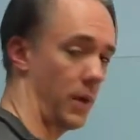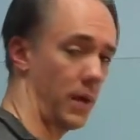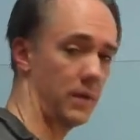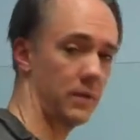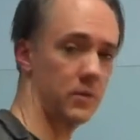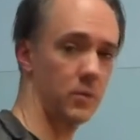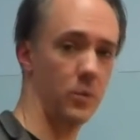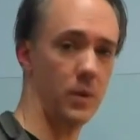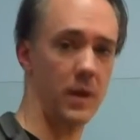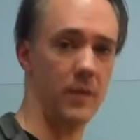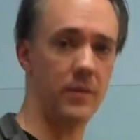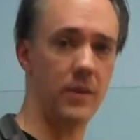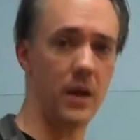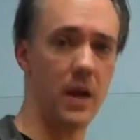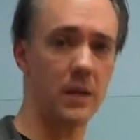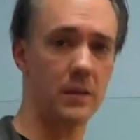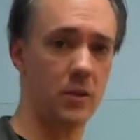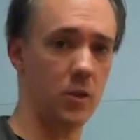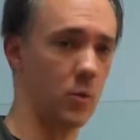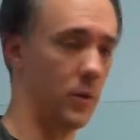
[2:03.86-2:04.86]
Right, so we have
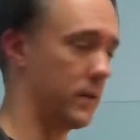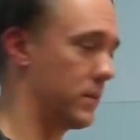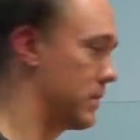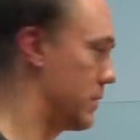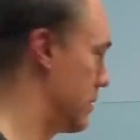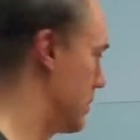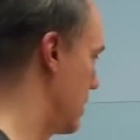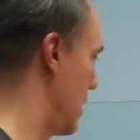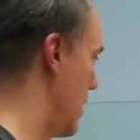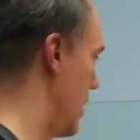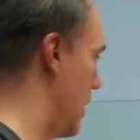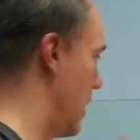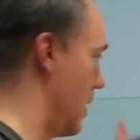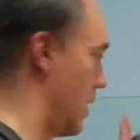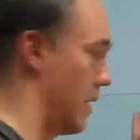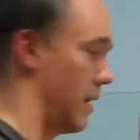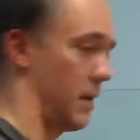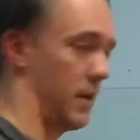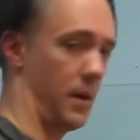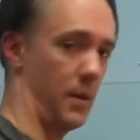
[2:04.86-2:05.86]
consequences.
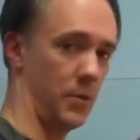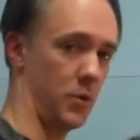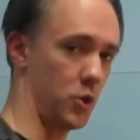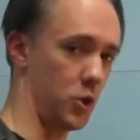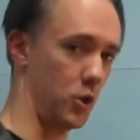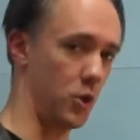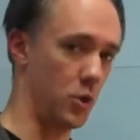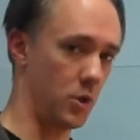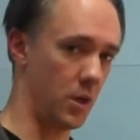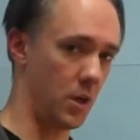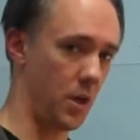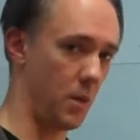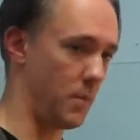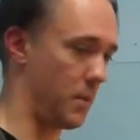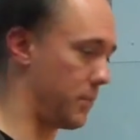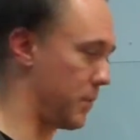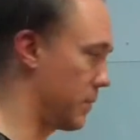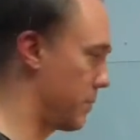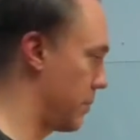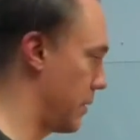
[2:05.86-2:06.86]
I'm sure you can
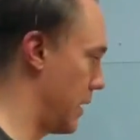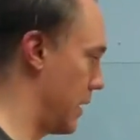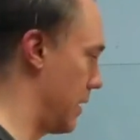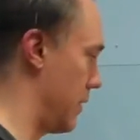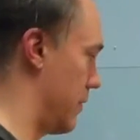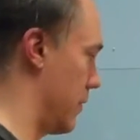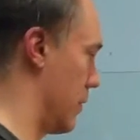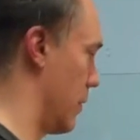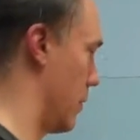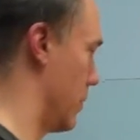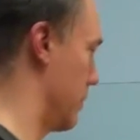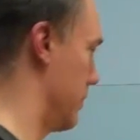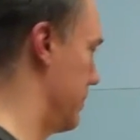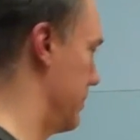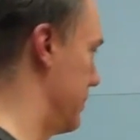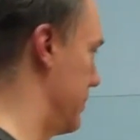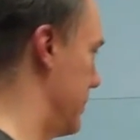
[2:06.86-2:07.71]
come up with plenty of your own.